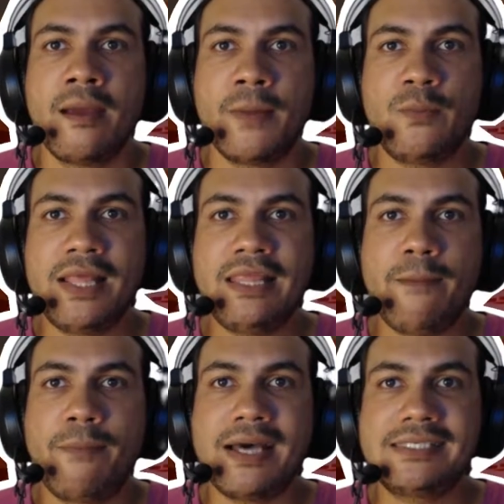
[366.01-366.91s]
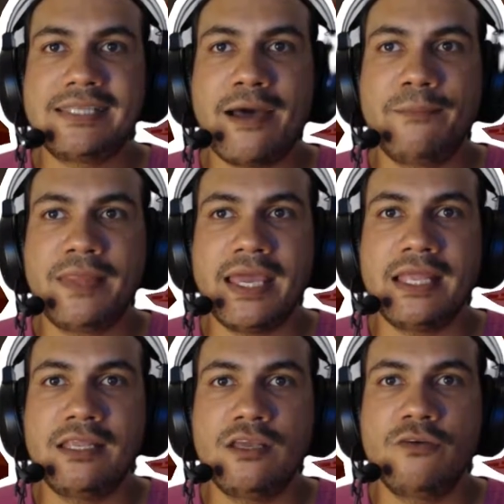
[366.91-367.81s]
But when they bust up,
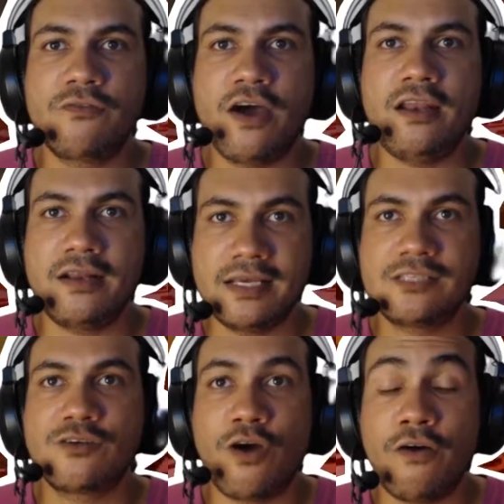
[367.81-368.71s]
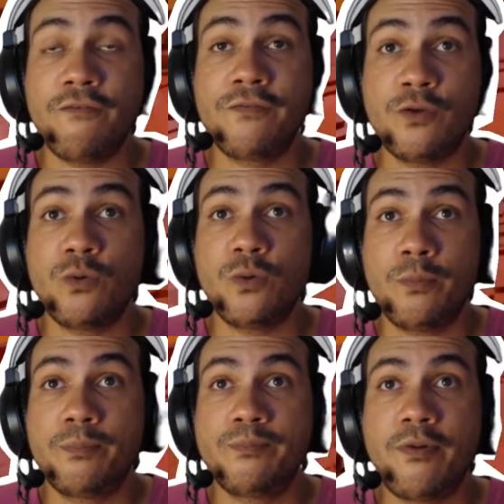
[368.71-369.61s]
then you've got a risk of your
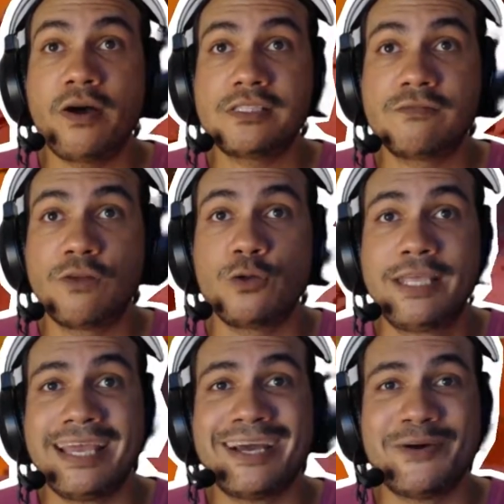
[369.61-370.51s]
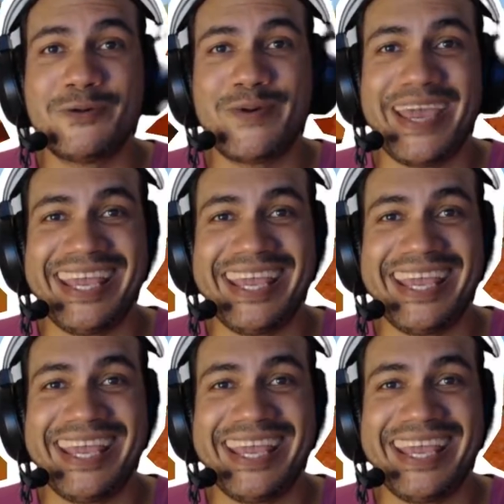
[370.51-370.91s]
parts floating away.